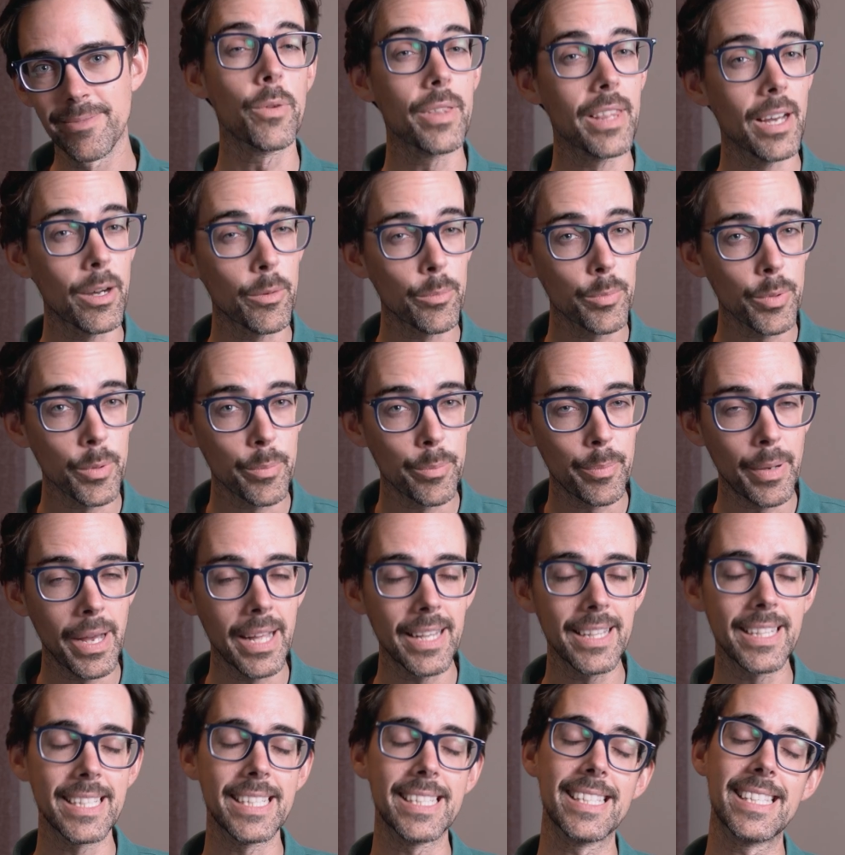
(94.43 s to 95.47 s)
Without
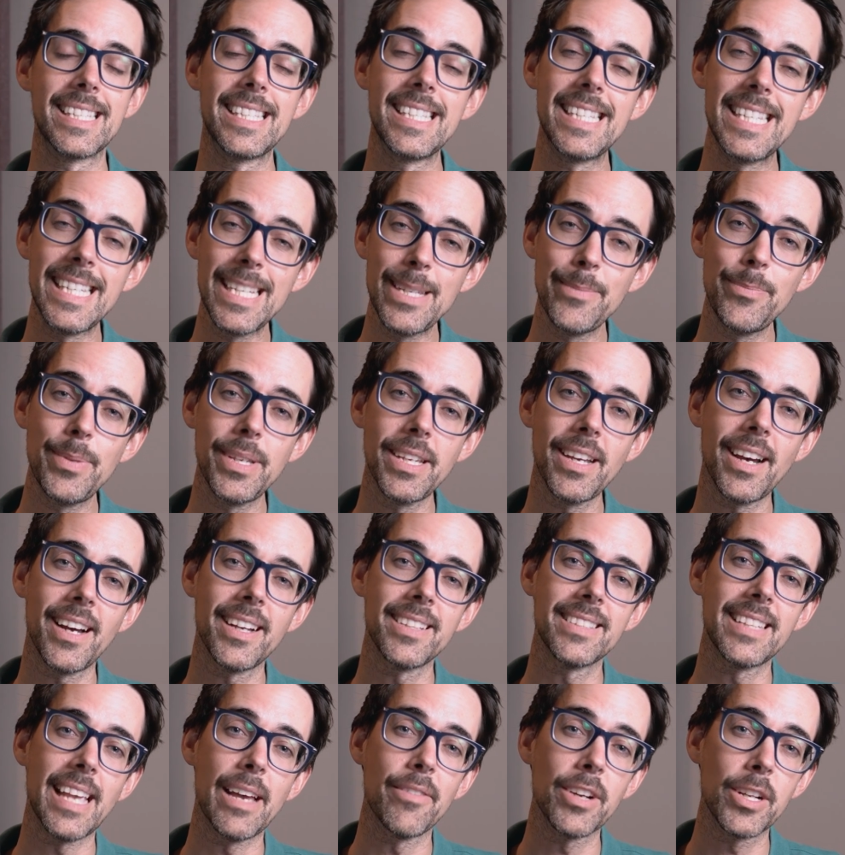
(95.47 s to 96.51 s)
propellants, D P
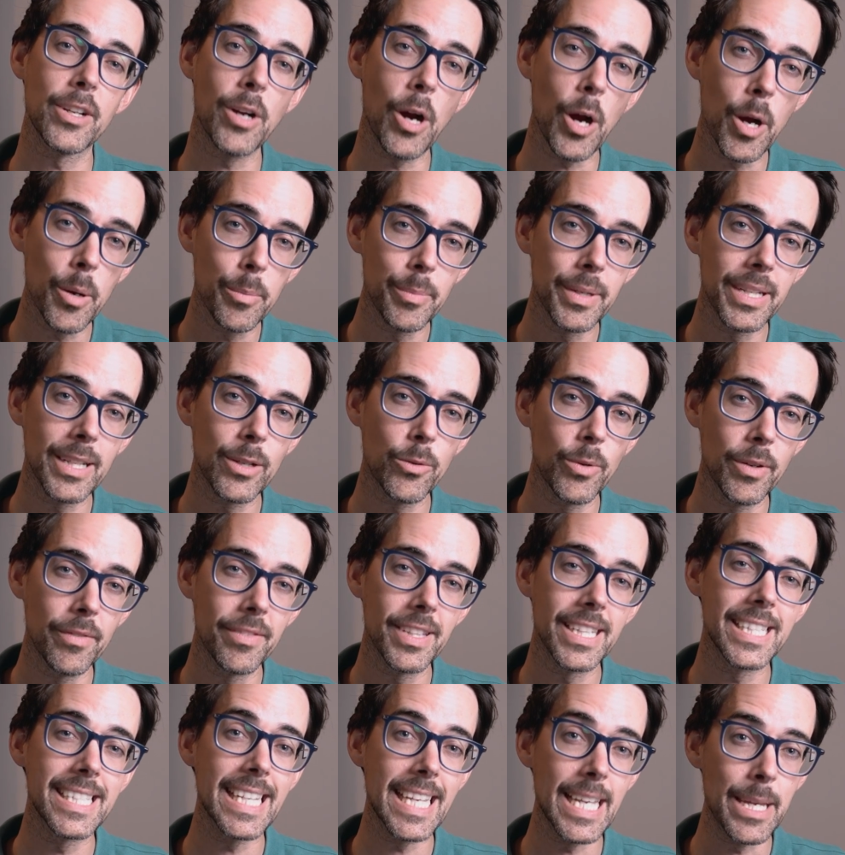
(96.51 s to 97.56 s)
Is have a carbon
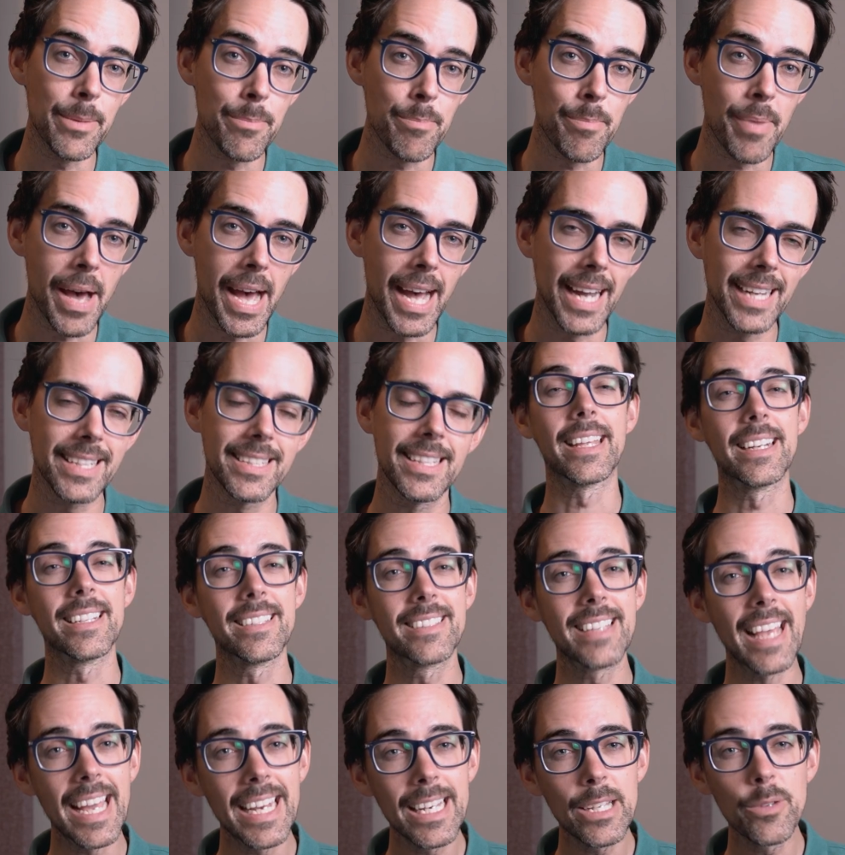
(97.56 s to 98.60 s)
equivalent impact that
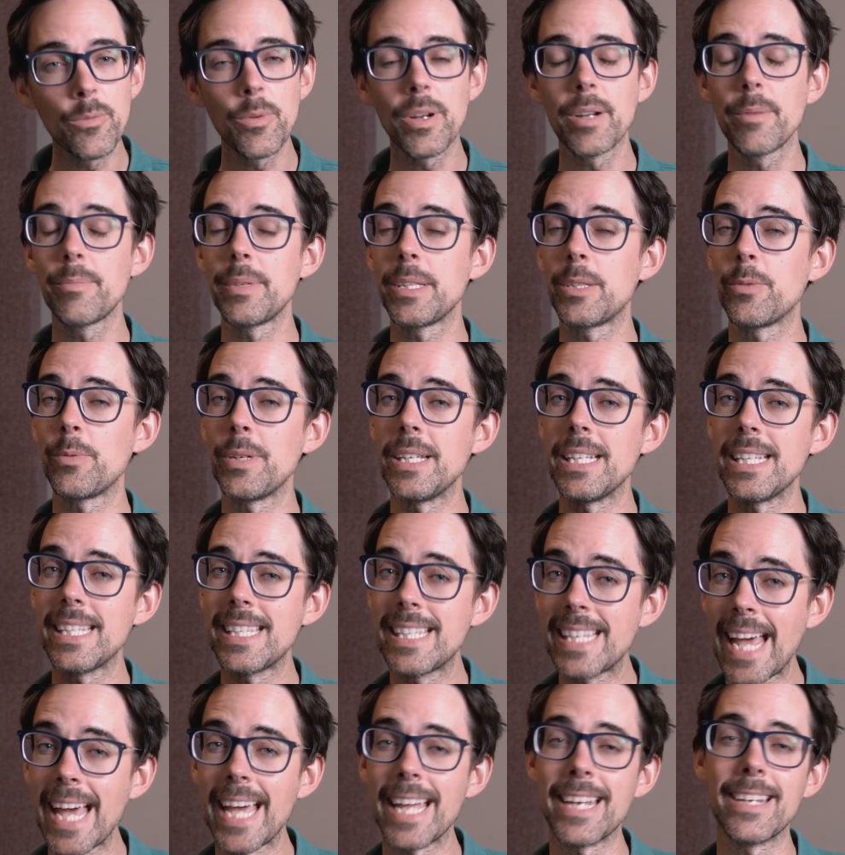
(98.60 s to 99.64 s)
is anywhere between
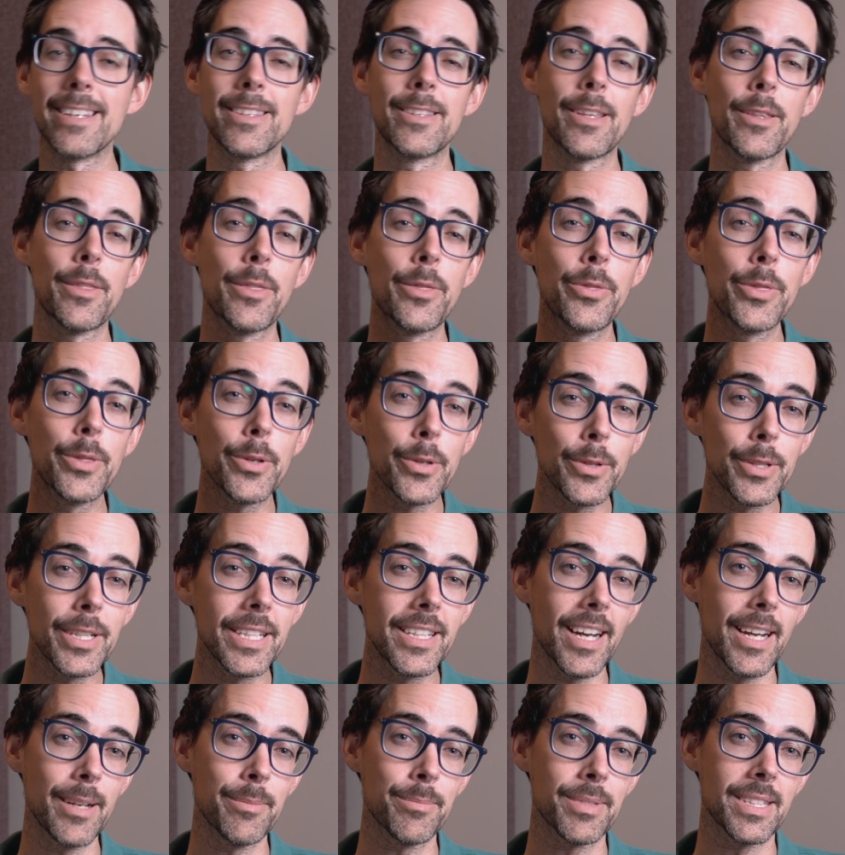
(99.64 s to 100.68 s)
ten to thirty
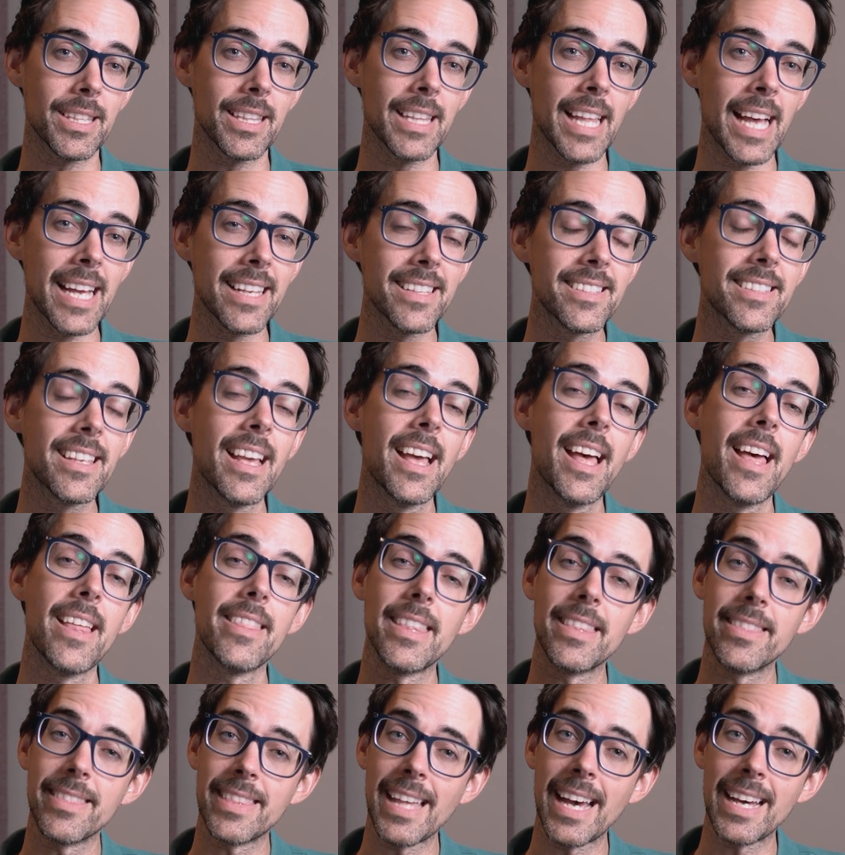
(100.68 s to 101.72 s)
times less
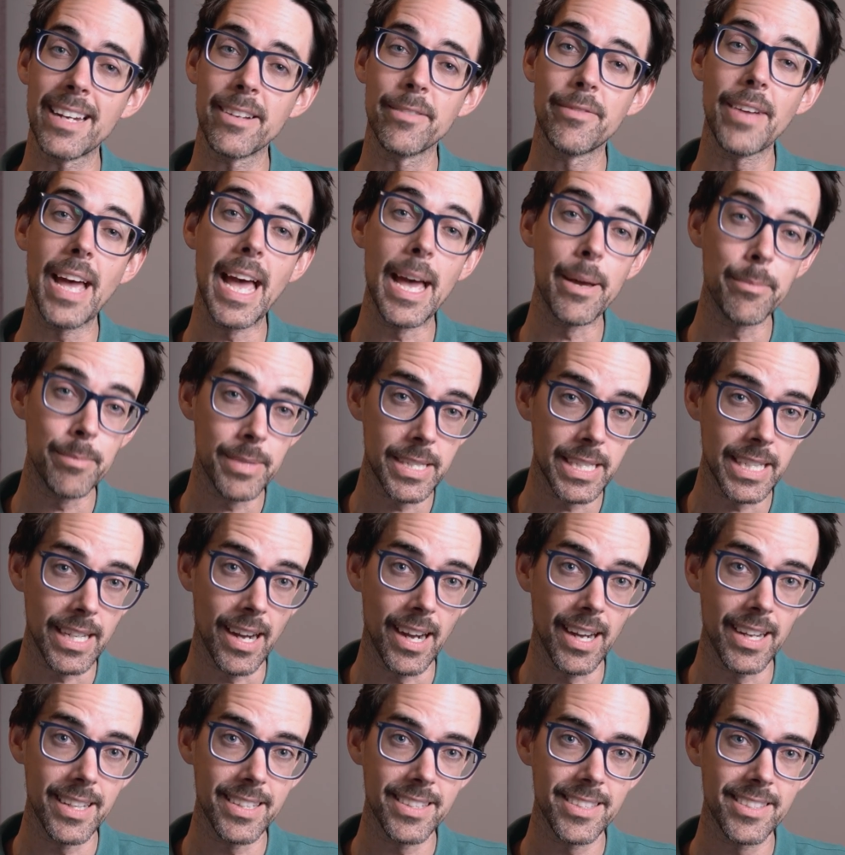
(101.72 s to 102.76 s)
than that of M D
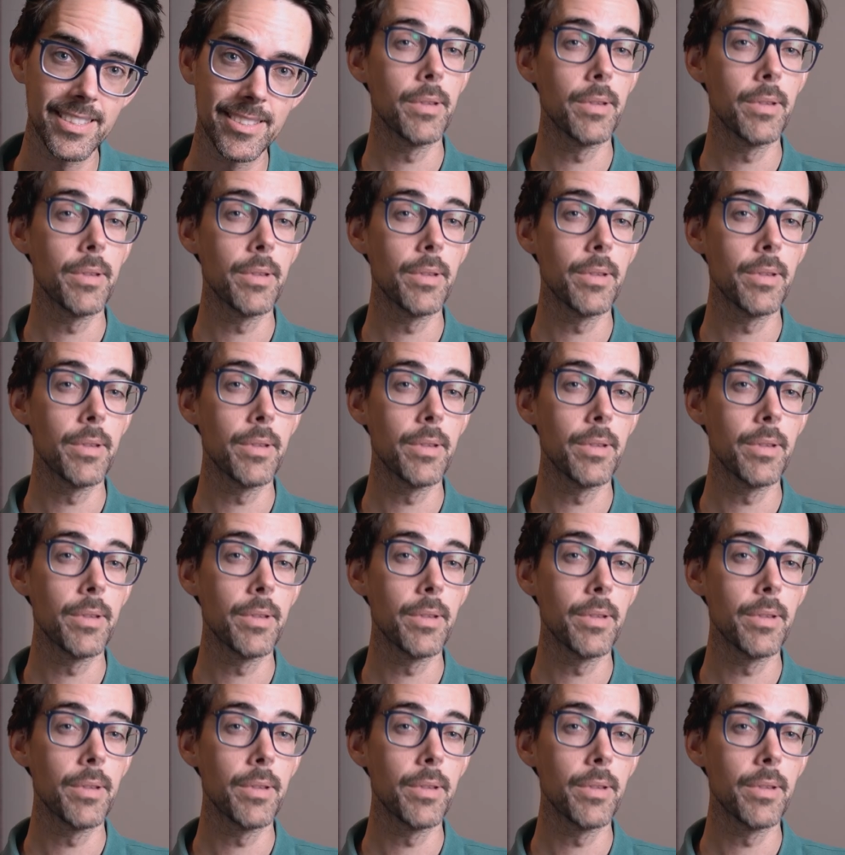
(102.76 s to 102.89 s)
Is.